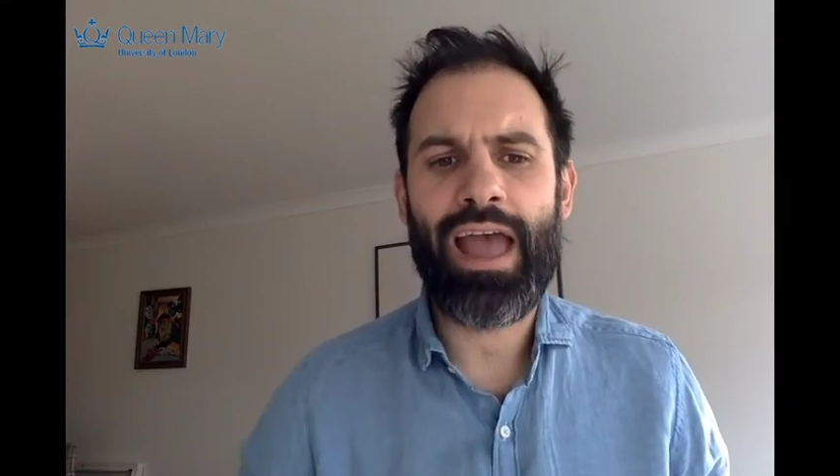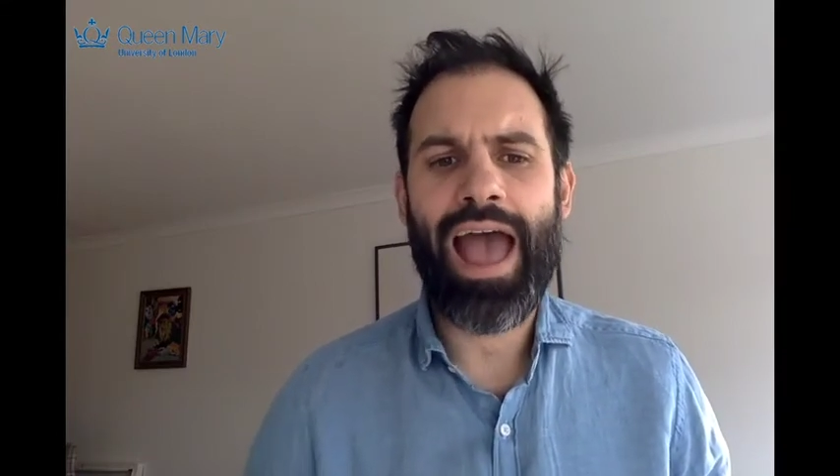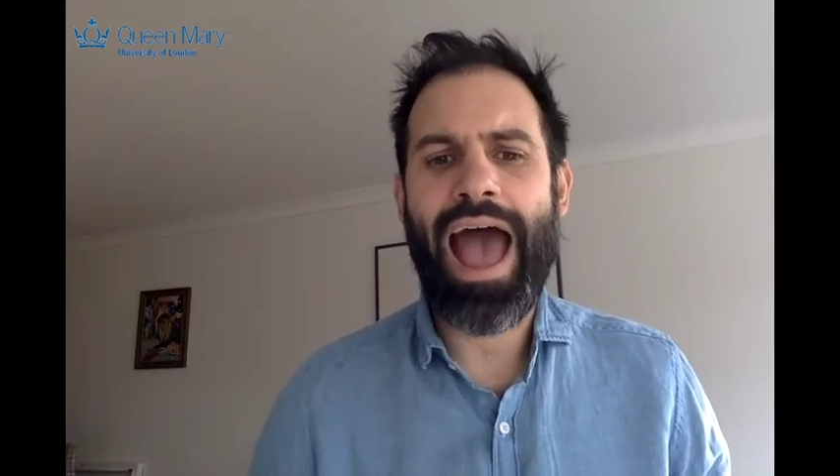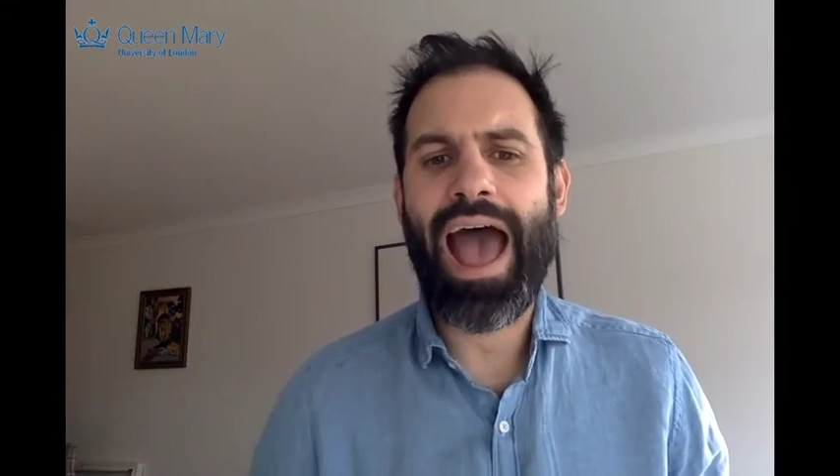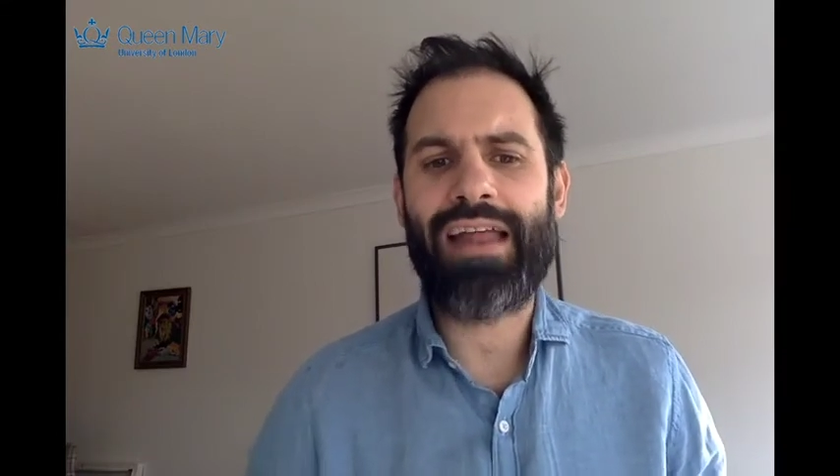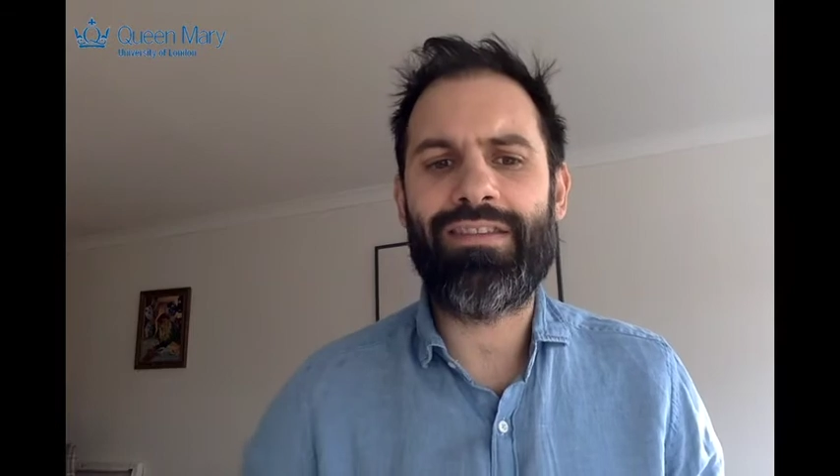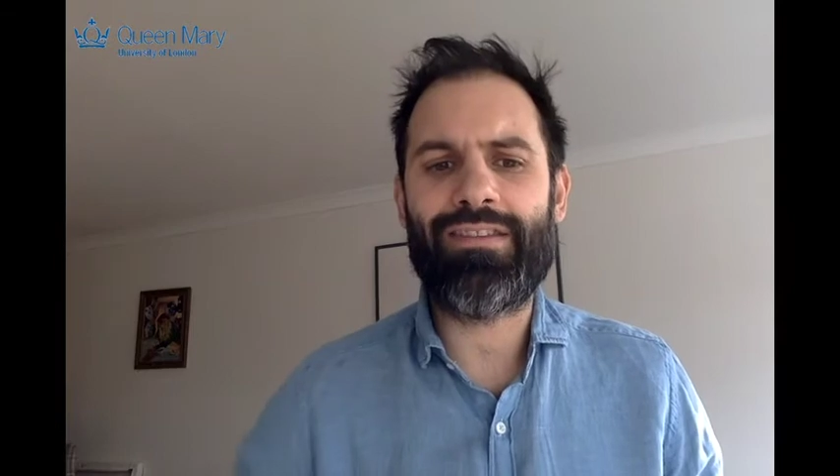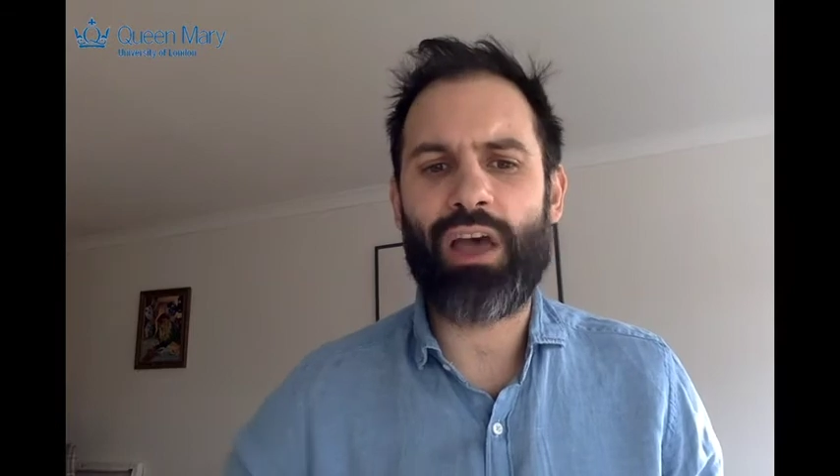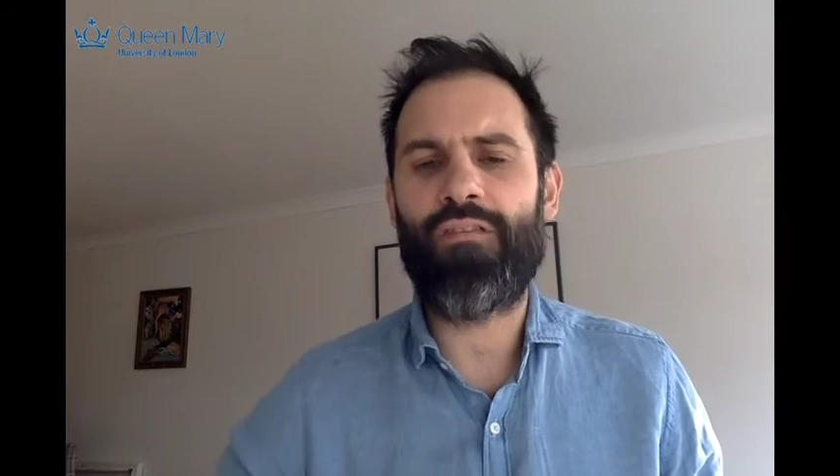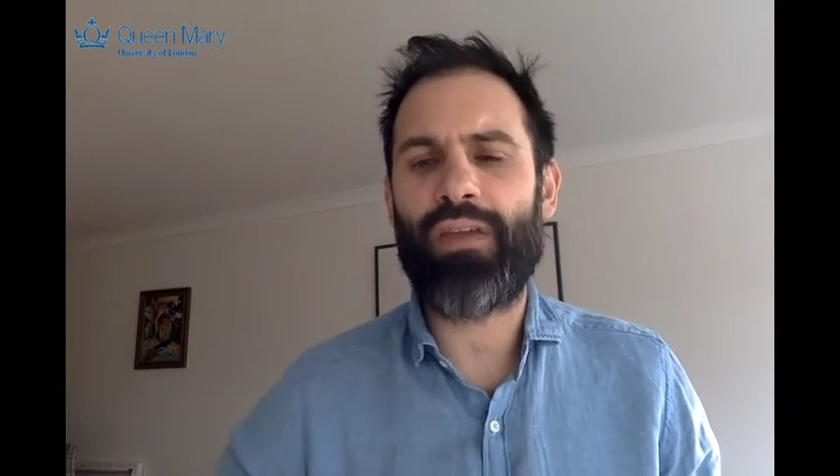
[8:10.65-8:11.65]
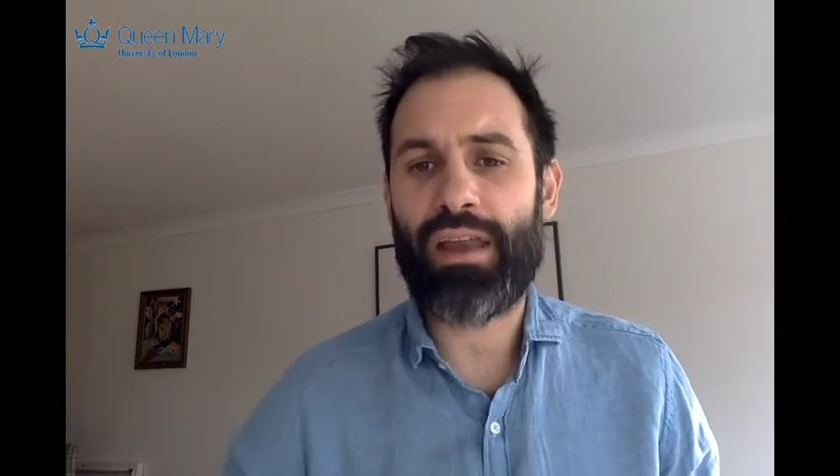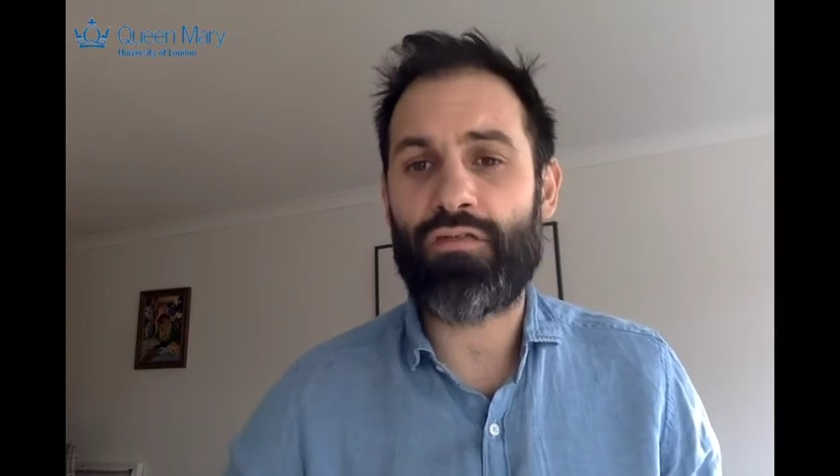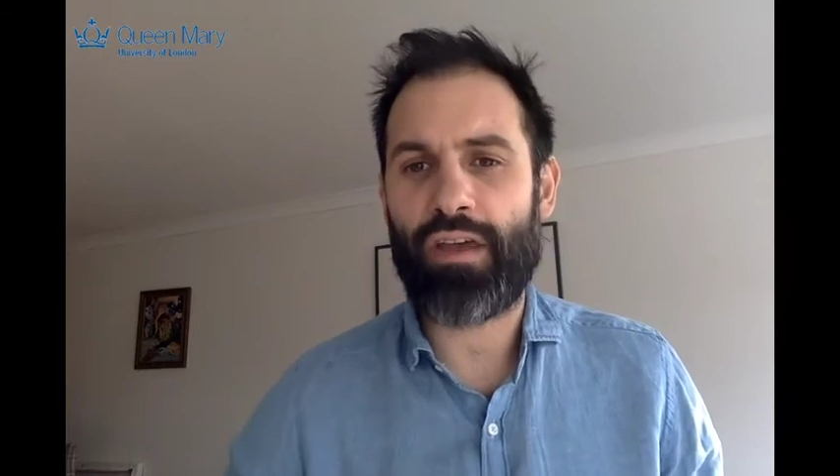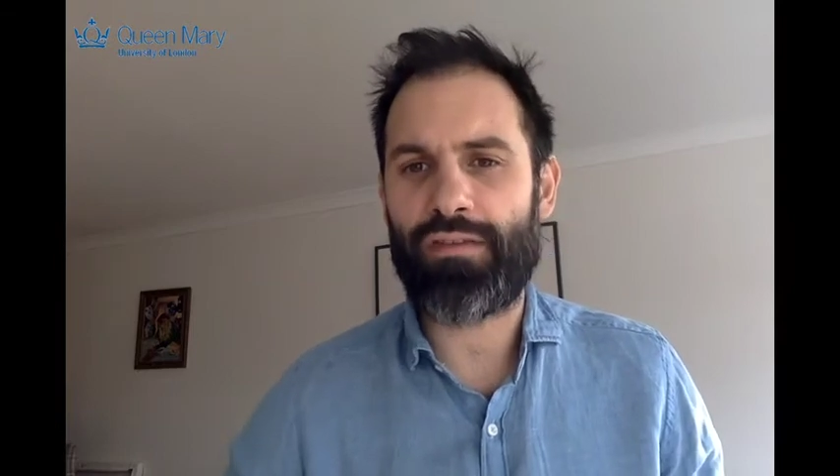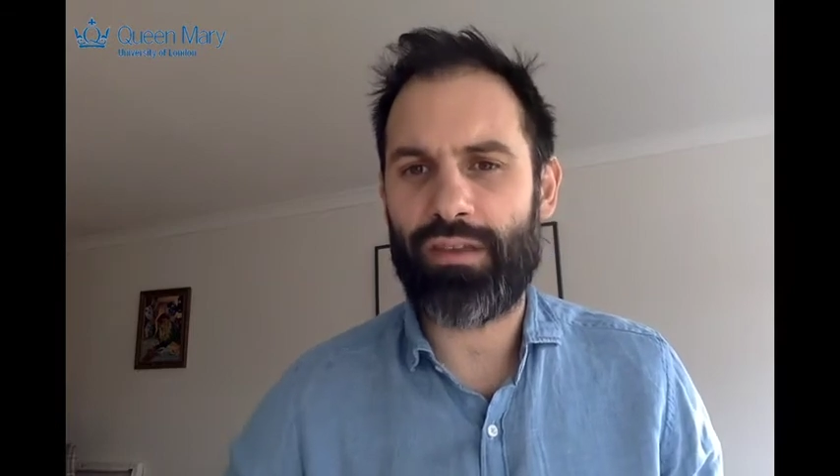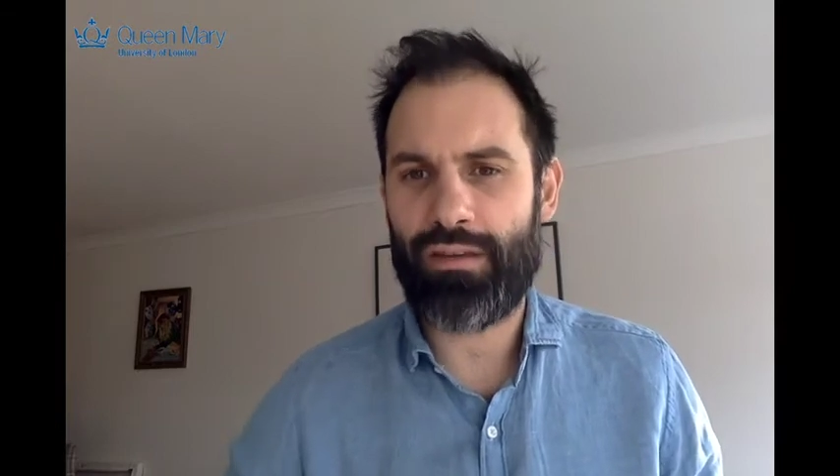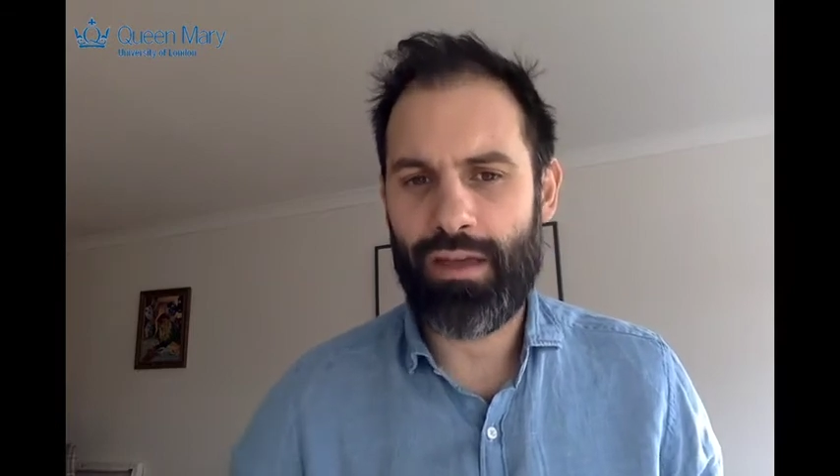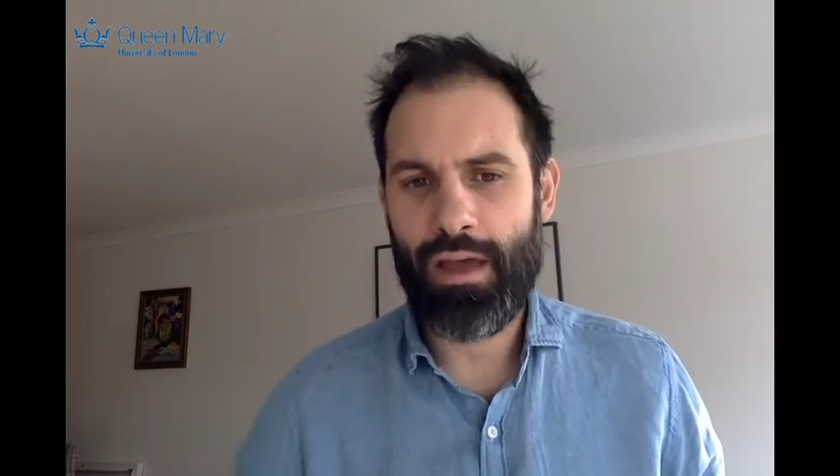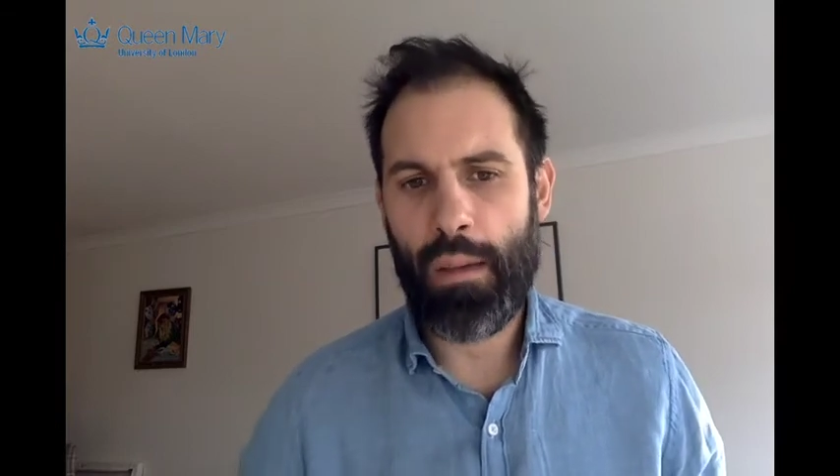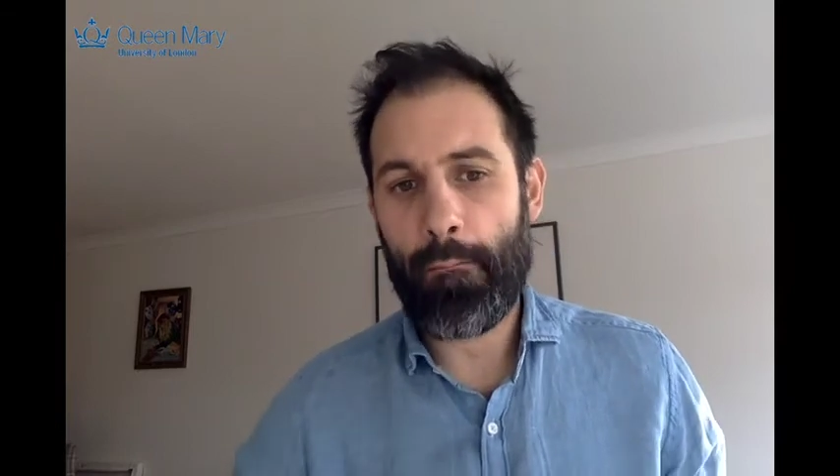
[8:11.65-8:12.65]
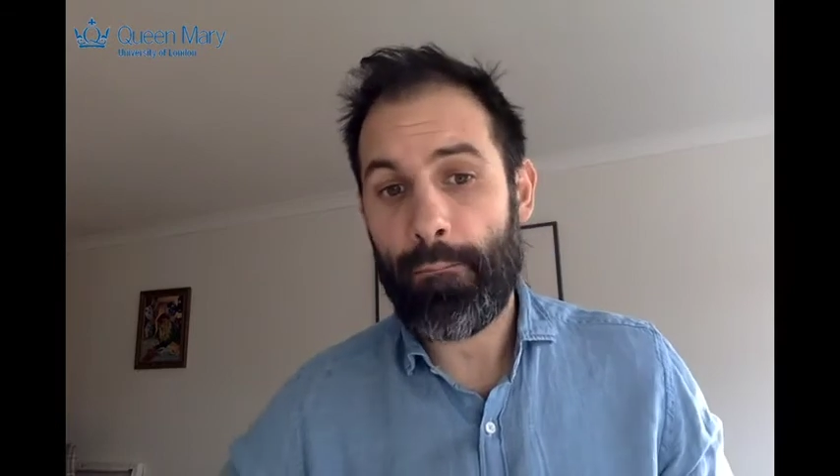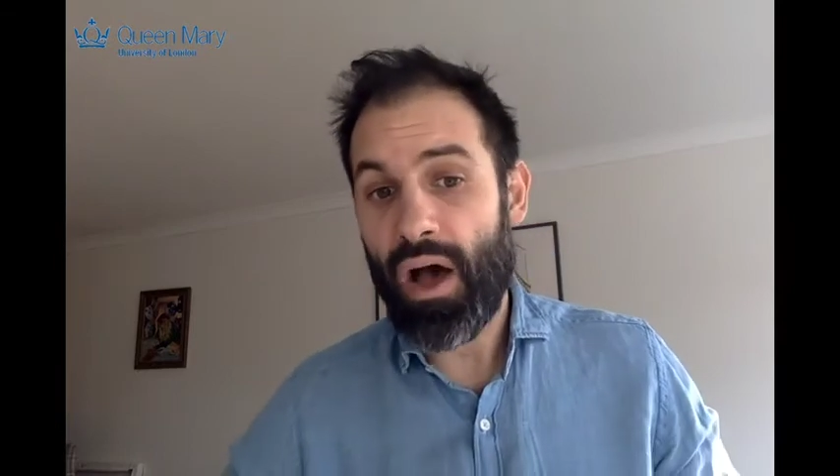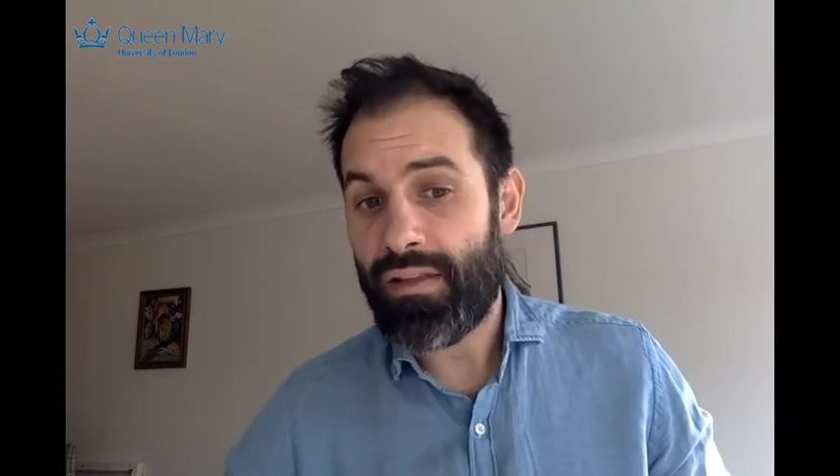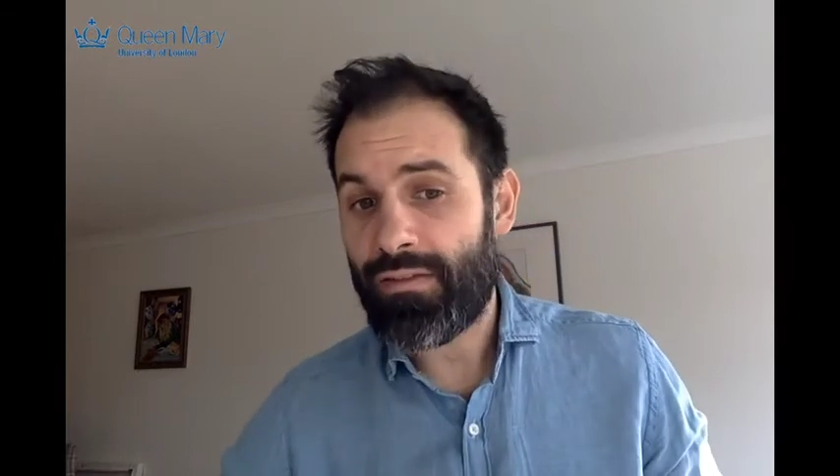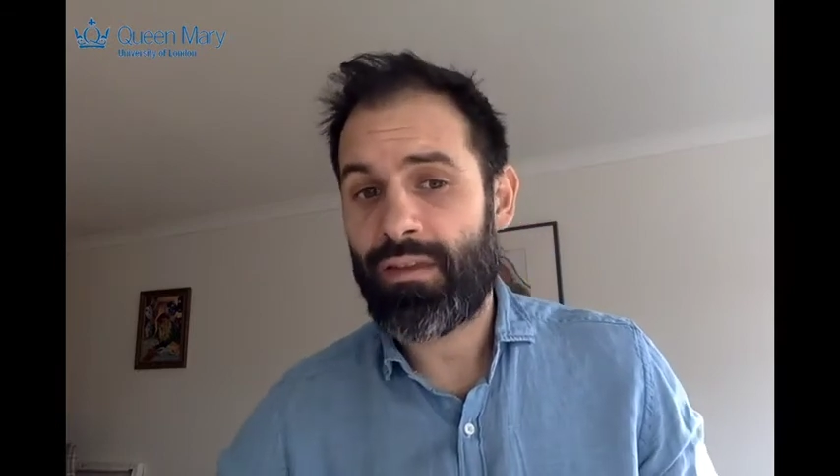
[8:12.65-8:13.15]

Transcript: and self-interested, but